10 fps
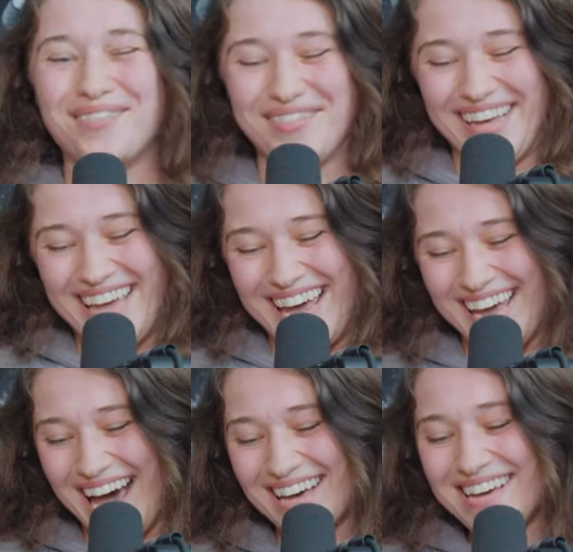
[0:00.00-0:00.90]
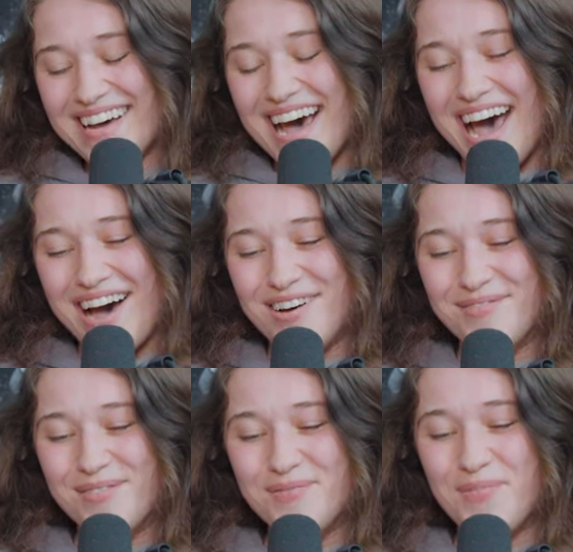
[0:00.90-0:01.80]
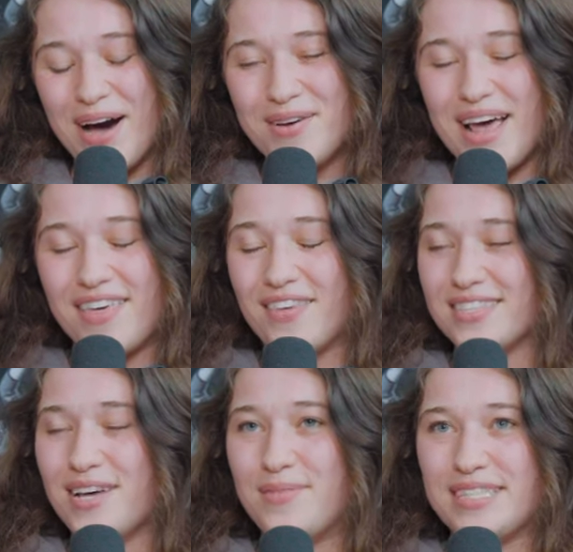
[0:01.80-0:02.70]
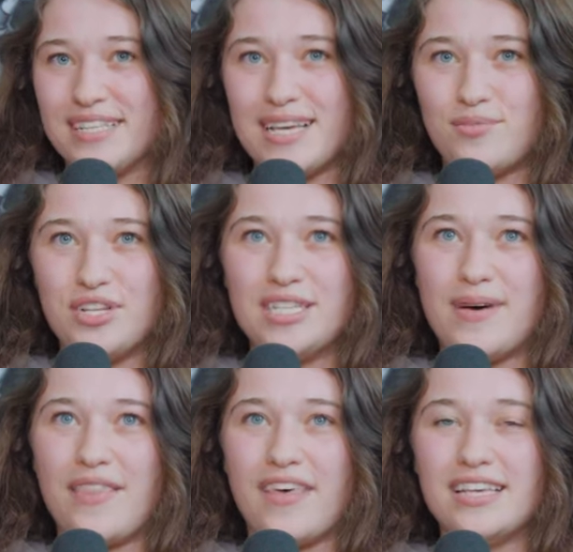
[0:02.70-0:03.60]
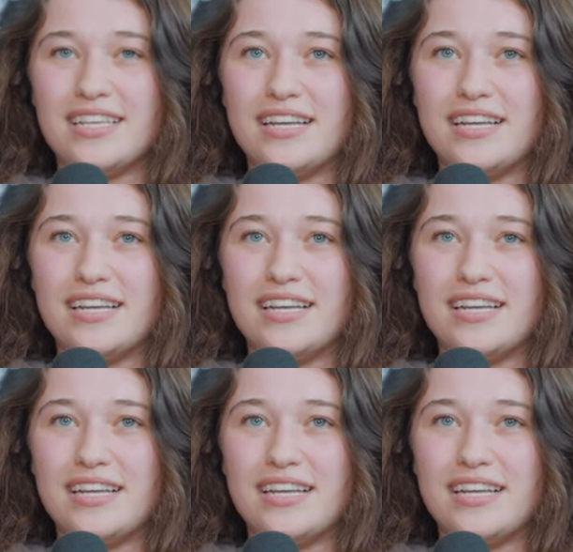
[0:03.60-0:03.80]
Probably, yeah. But I think there's a lot of misconceptions about this.